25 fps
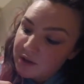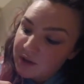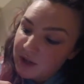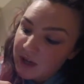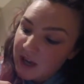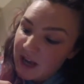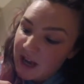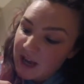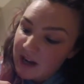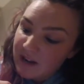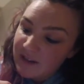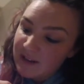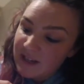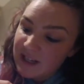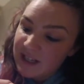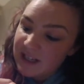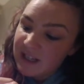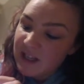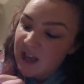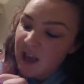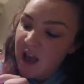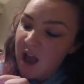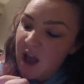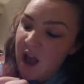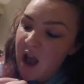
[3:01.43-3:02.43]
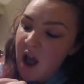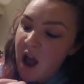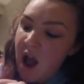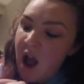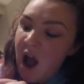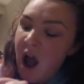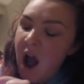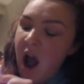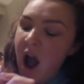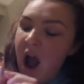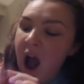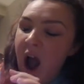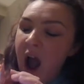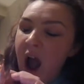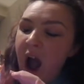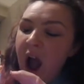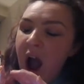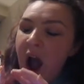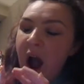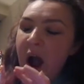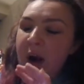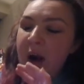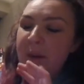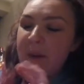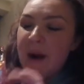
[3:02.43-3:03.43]
calories.
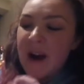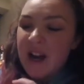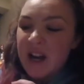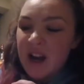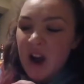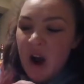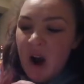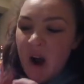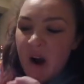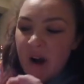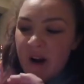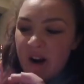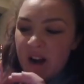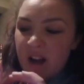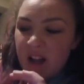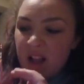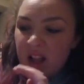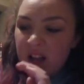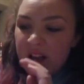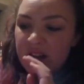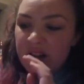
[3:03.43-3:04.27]
My goal is